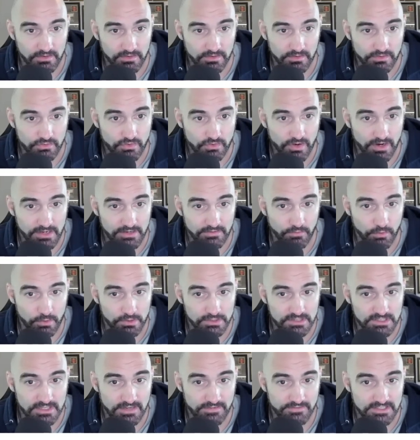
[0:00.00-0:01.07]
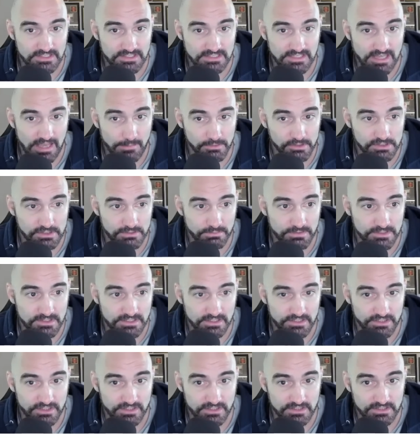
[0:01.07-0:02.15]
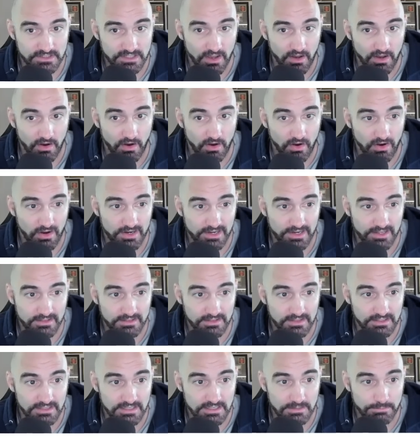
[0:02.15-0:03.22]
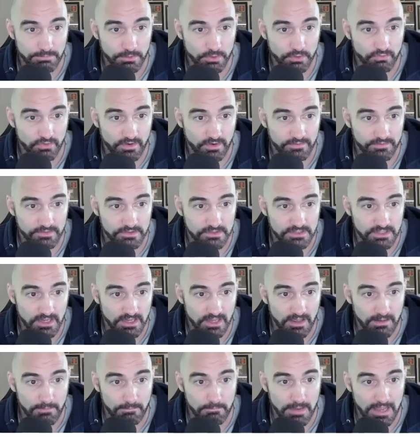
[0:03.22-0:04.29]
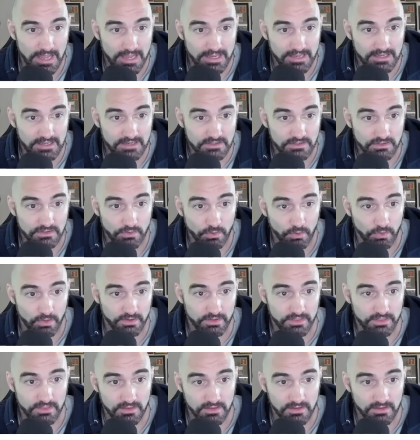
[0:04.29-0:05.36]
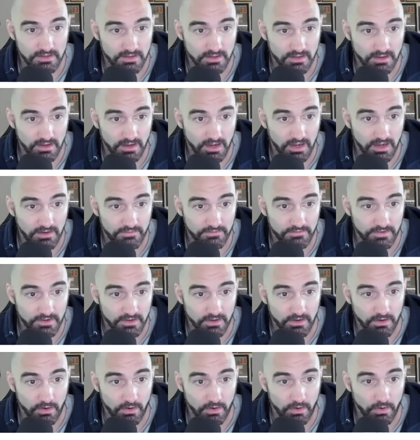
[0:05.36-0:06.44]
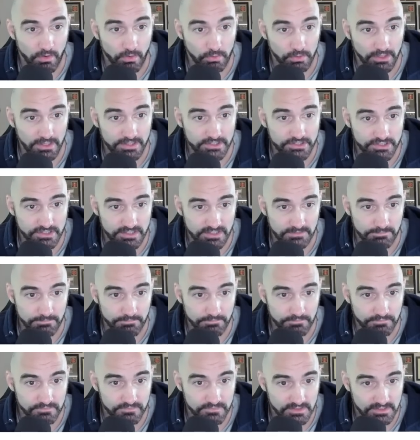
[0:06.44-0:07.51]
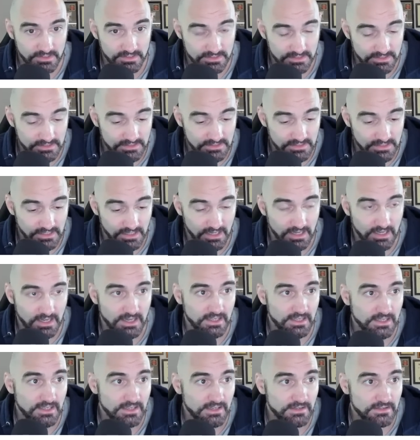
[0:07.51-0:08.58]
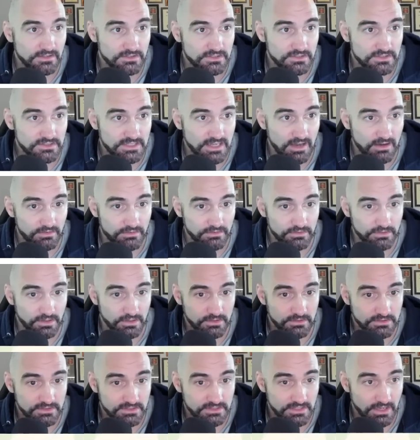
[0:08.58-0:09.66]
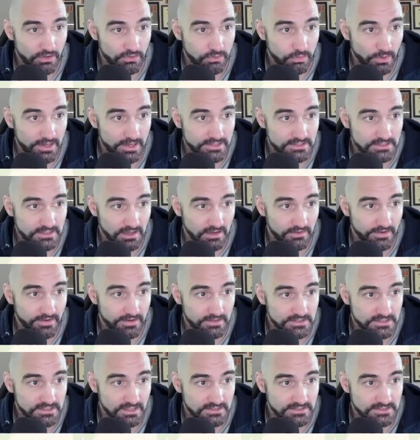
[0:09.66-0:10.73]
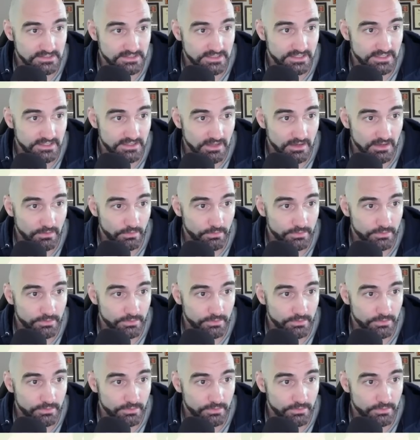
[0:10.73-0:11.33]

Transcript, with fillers: Ukrainian forces have established positions on the Dnieper River's bank north of Oleshky. This is southwest of Kherson City.